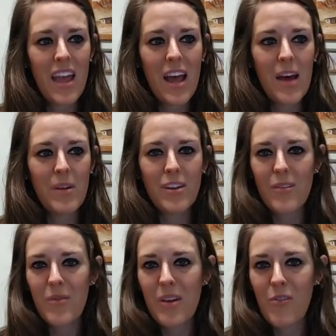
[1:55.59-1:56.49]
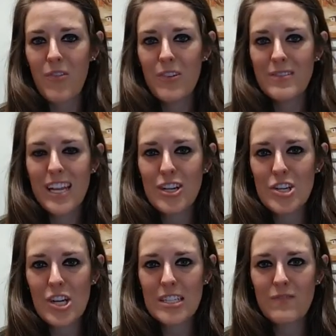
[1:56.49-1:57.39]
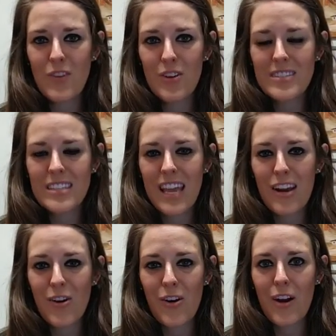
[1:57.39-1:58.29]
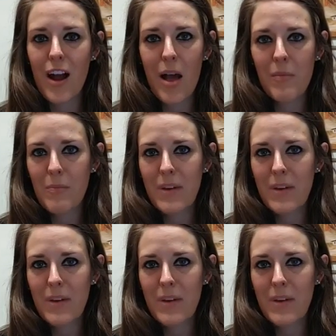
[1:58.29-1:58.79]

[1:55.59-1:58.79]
Um, I know that we have a few St. John's folks that are um,